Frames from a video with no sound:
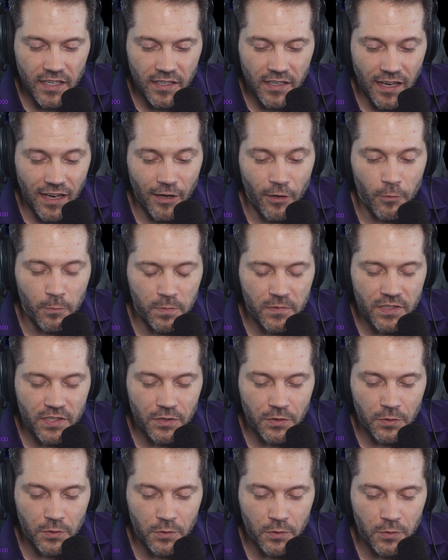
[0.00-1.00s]
help
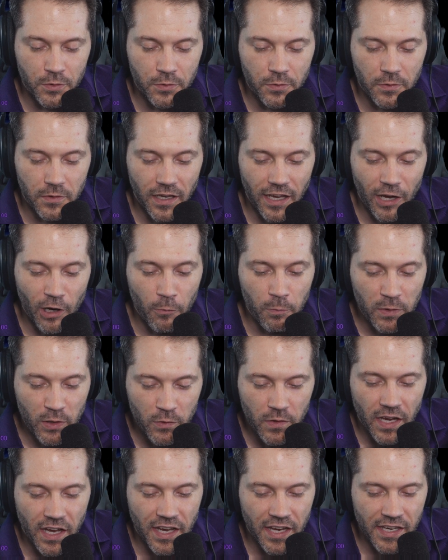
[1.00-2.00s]
you
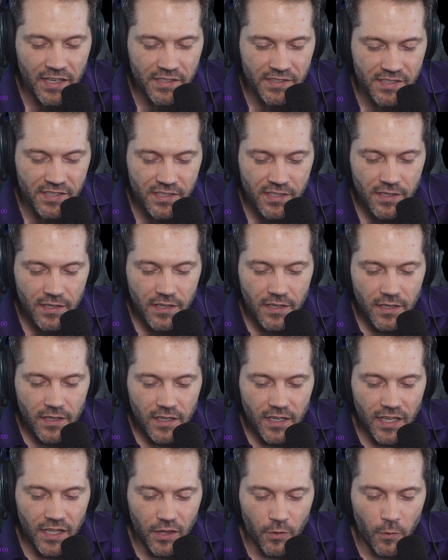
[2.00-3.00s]
guys
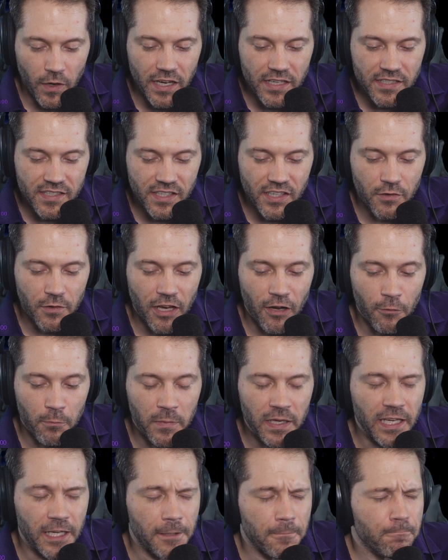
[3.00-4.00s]
in the ways that you help
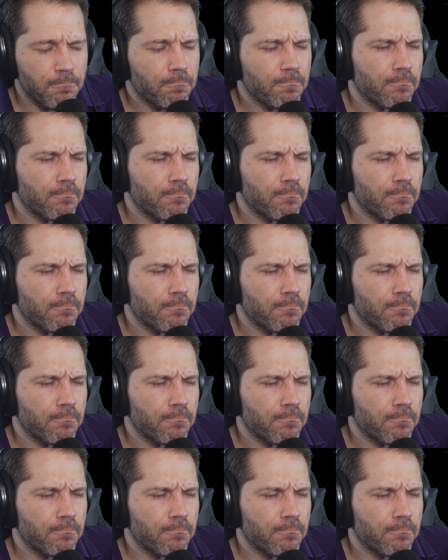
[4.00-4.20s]
me.